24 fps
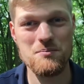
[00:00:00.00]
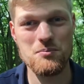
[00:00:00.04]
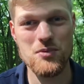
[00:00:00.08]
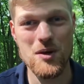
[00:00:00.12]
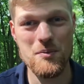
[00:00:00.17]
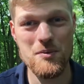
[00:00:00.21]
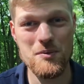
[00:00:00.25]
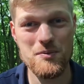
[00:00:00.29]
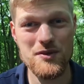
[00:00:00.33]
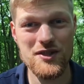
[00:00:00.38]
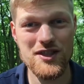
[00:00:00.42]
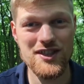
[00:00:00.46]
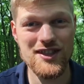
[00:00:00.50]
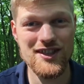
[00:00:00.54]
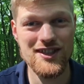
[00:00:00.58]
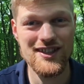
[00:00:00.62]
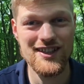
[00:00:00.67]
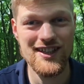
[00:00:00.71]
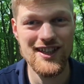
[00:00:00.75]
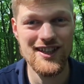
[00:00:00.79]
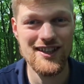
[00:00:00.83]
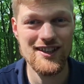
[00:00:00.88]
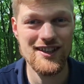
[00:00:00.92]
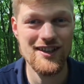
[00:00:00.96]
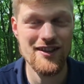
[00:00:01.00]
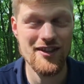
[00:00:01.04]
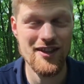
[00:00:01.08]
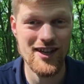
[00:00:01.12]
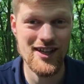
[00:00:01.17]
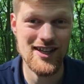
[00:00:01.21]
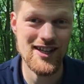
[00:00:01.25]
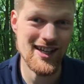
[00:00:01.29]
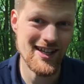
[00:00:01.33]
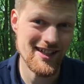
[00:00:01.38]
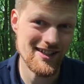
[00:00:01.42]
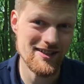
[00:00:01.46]
probably yeah,
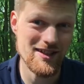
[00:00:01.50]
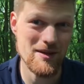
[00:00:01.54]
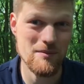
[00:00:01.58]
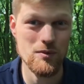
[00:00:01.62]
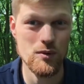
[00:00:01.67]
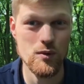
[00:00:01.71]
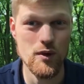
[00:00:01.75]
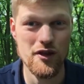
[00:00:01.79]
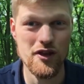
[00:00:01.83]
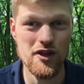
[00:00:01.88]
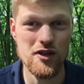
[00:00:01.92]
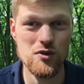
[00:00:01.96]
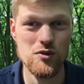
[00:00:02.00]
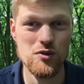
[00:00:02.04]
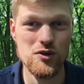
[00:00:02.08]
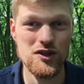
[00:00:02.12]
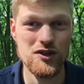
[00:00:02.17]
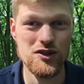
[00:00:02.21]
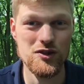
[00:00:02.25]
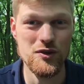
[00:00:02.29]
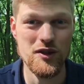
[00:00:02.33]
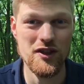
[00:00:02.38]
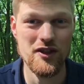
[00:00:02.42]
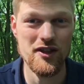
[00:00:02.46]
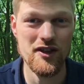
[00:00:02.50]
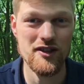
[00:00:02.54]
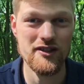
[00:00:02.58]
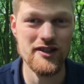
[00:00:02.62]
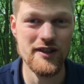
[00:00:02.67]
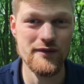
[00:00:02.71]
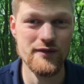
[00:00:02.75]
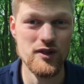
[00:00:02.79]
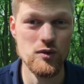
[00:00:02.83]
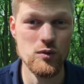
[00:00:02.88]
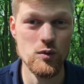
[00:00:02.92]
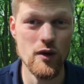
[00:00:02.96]
they'll end up with you, doing the
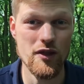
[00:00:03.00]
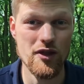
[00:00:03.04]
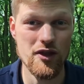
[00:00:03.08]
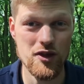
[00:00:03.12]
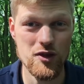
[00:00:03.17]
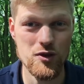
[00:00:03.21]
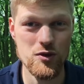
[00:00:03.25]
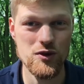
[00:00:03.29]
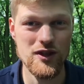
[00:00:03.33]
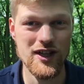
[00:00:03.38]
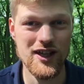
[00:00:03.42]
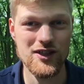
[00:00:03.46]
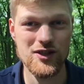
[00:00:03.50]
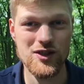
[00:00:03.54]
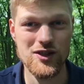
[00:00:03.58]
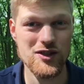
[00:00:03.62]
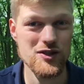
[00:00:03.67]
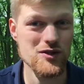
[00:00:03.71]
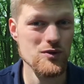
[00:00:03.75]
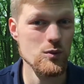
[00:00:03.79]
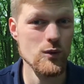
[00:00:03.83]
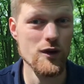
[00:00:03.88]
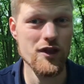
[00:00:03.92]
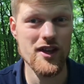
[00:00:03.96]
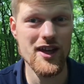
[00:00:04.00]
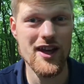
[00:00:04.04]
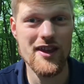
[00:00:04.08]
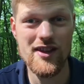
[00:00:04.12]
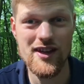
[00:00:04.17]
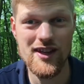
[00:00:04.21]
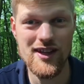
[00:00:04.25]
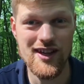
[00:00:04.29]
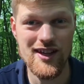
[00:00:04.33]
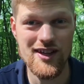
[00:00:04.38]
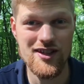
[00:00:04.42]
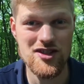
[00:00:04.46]
interview with you and not with the
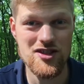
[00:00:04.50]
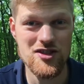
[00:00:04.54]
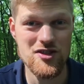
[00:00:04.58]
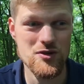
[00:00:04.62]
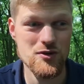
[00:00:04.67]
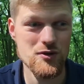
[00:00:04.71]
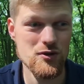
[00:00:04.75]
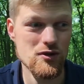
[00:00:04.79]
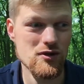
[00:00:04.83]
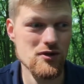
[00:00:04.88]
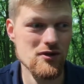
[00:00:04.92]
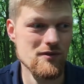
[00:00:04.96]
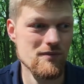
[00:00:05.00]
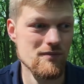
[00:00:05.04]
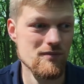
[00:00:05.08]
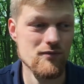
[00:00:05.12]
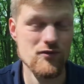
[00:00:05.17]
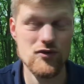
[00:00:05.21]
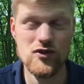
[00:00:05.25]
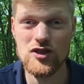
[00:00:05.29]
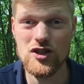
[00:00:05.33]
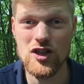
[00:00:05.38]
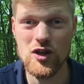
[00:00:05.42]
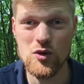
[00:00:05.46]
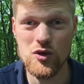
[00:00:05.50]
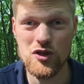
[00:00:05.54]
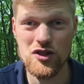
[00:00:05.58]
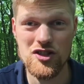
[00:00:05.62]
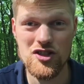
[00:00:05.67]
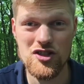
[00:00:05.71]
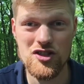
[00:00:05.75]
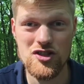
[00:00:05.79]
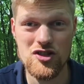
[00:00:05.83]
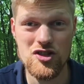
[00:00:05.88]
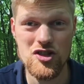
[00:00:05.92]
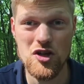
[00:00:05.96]
other guys who
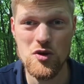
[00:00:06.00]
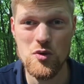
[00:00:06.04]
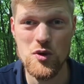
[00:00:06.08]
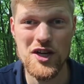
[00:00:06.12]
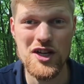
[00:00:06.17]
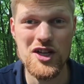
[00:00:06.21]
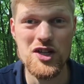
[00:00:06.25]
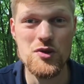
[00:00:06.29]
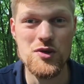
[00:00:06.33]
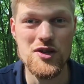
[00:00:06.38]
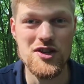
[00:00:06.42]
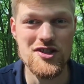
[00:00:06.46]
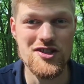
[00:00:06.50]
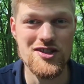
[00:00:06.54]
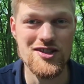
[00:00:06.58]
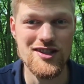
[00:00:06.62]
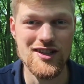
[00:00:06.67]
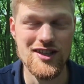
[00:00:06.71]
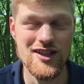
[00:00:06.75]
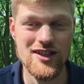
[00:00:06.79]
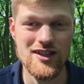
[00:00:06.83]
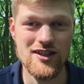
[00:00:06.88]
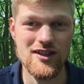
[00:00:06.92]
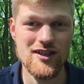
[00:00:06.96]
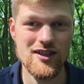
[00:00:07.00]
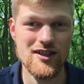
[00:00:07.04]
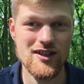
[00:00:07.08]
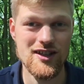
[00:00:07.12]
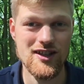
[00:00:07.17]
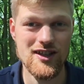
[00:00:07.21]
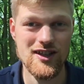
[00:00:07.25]
don't show interest in